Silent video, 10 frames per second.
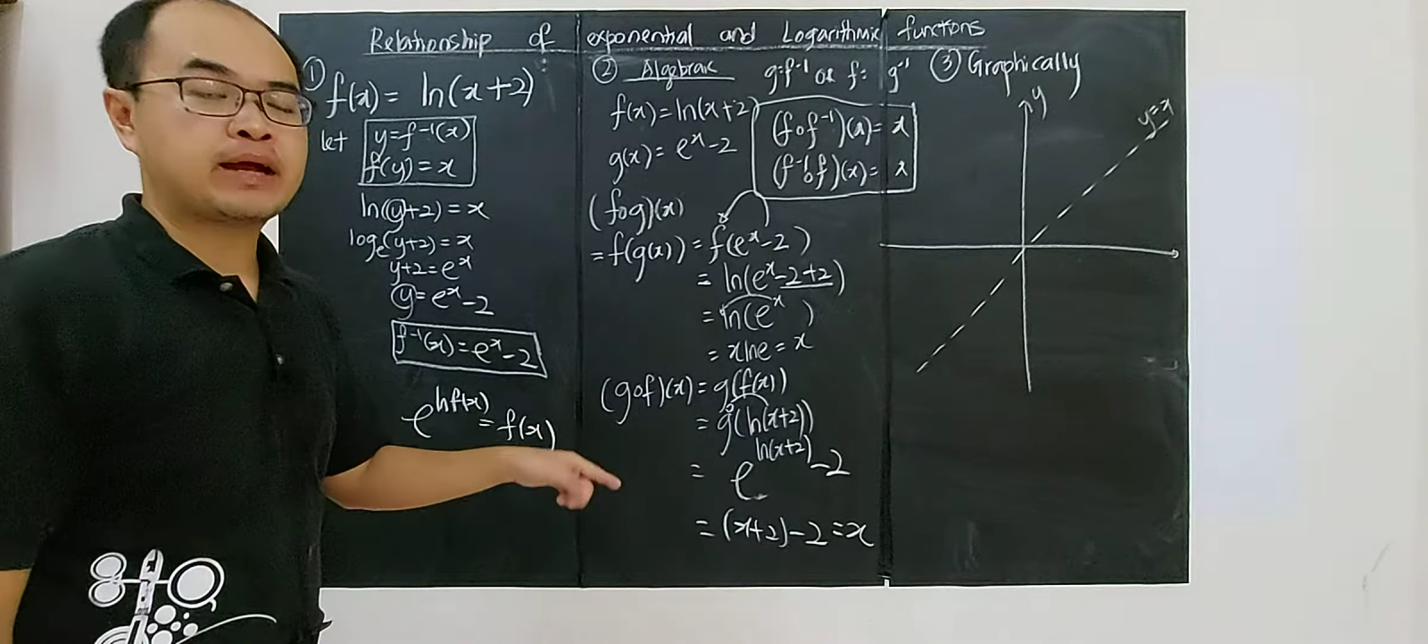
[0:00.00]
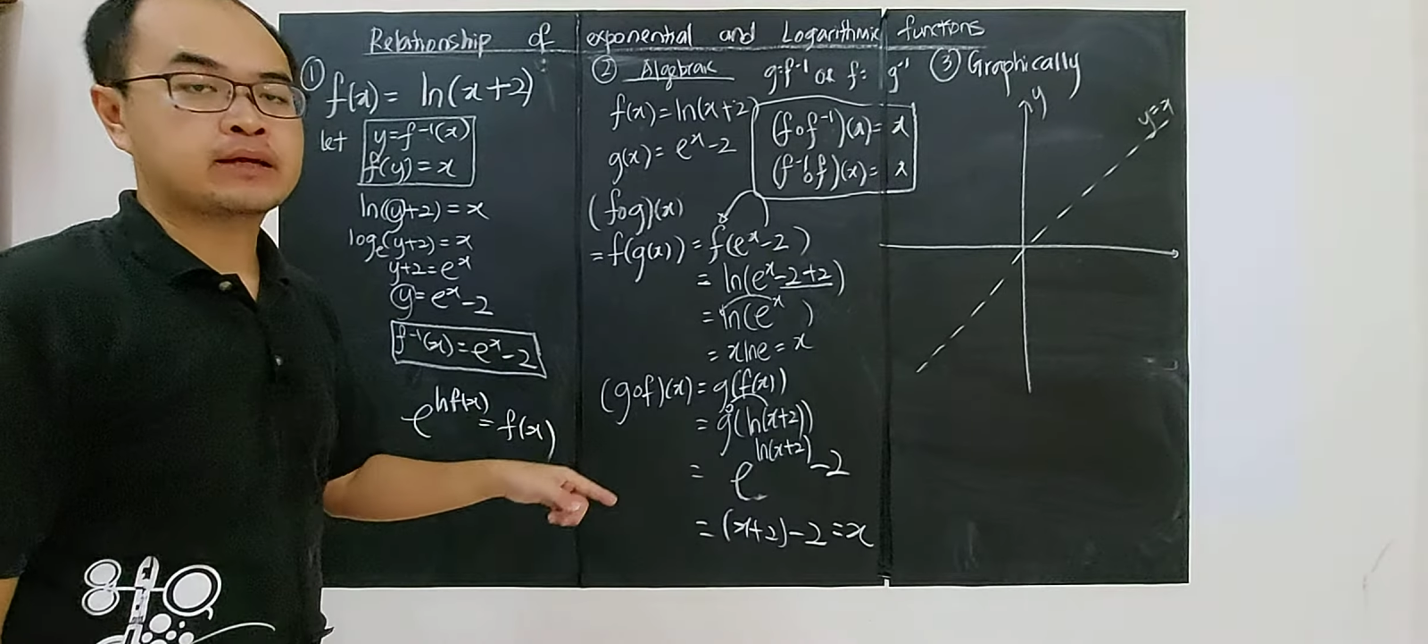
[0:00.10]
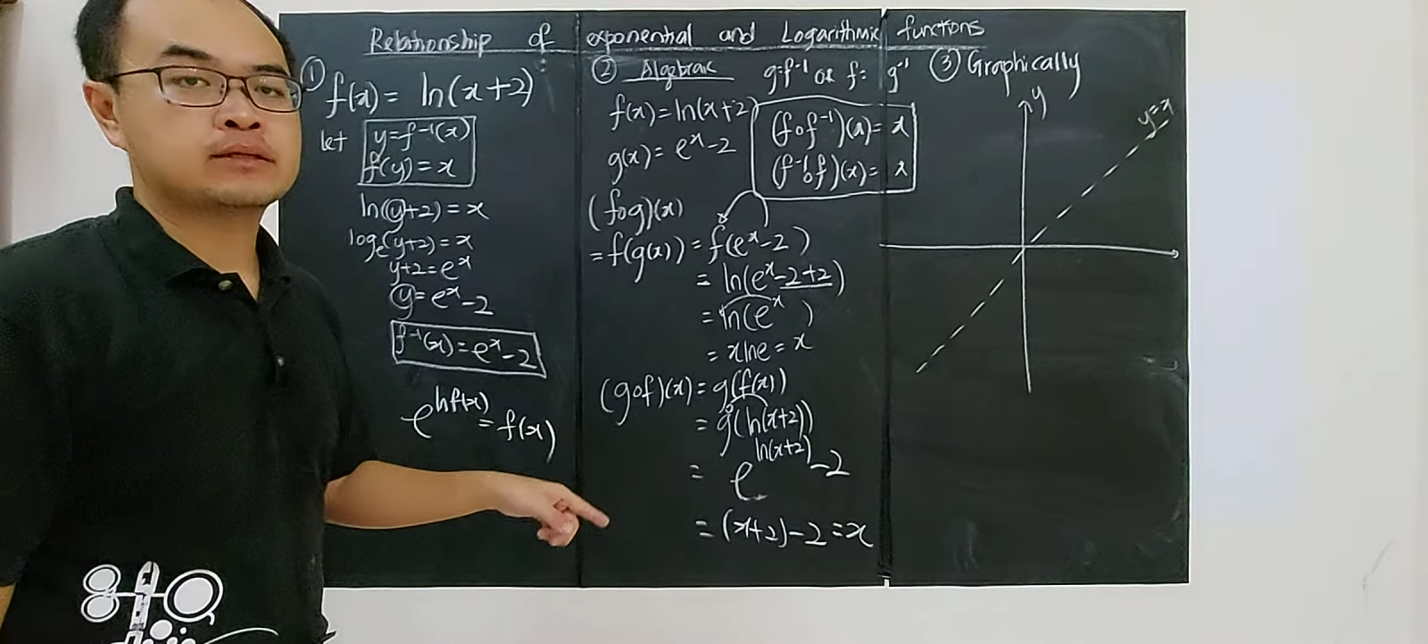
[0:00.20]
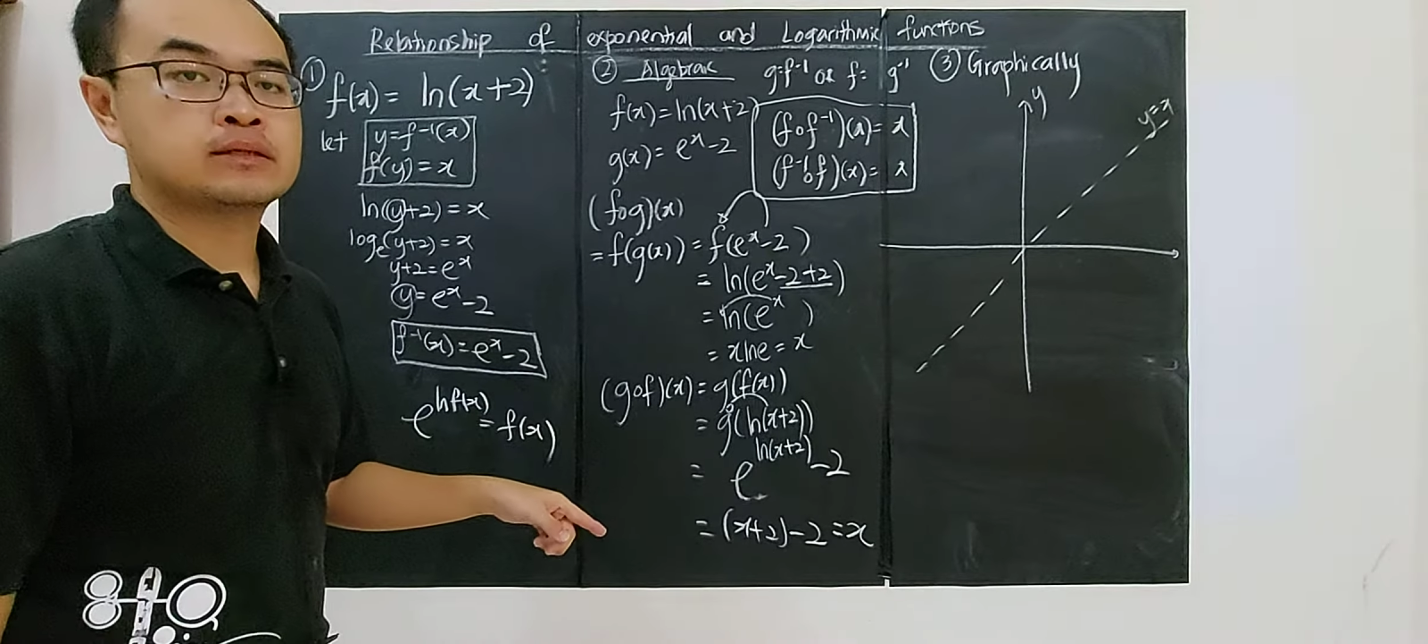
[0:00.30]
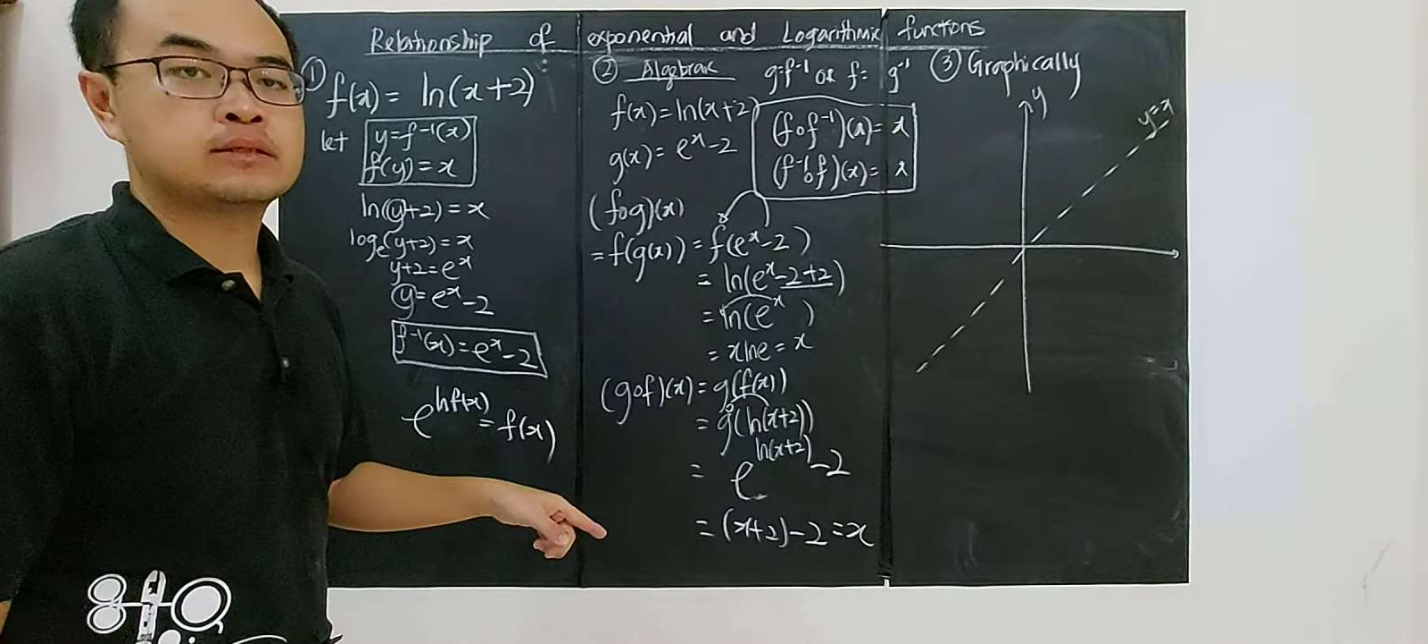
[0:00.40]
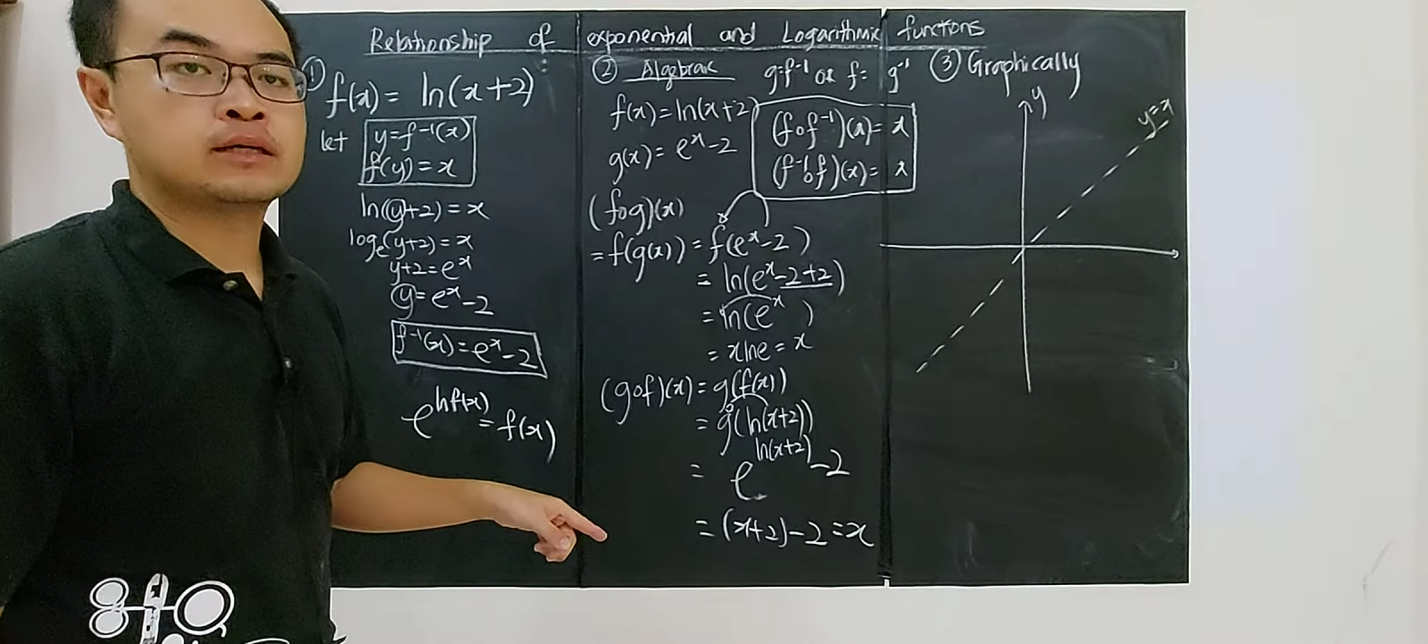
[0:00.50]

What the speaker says: back